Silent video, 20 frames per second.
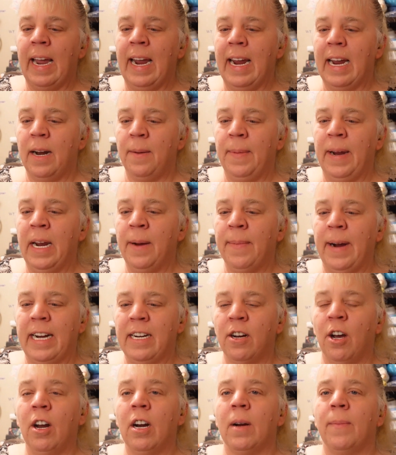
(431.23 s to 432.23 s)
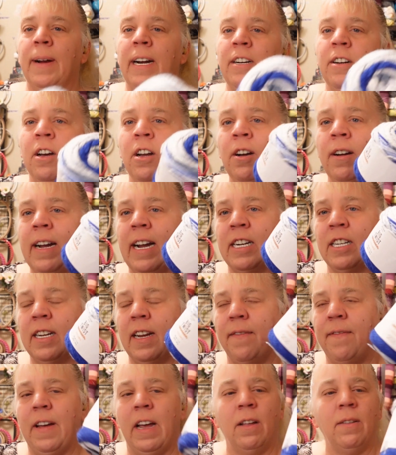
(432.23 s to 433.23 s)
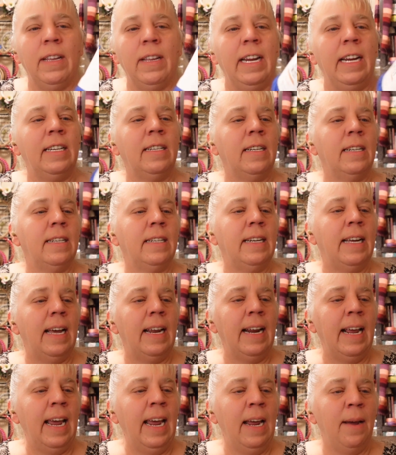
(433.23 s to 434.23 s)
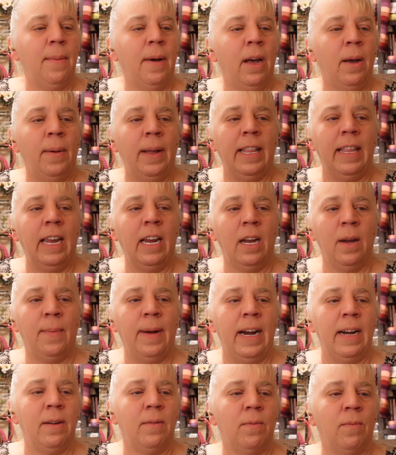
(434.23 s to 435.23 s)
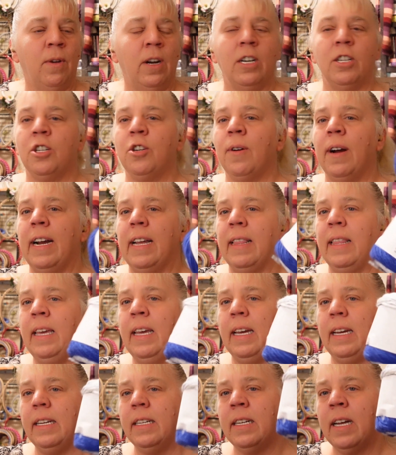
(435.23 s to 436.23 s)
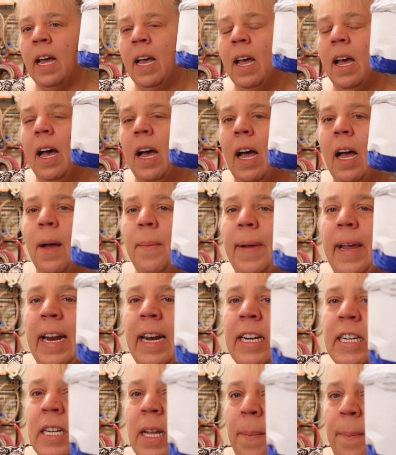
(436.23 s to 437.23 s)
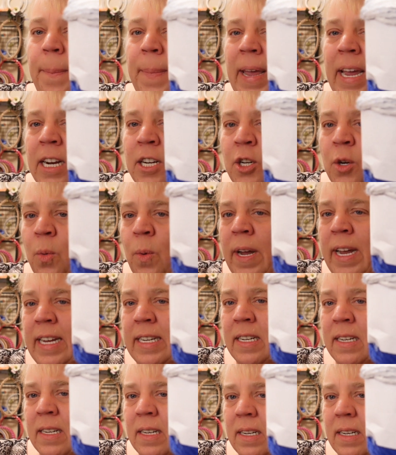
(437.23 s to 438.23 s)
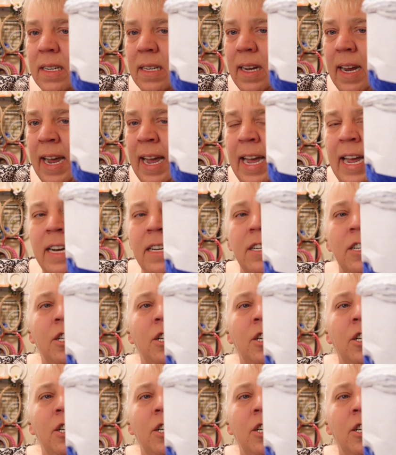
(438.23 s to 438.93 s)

And me and my daughter actually found these and said, hey Mom, I think you might want to try these. It is a big twist at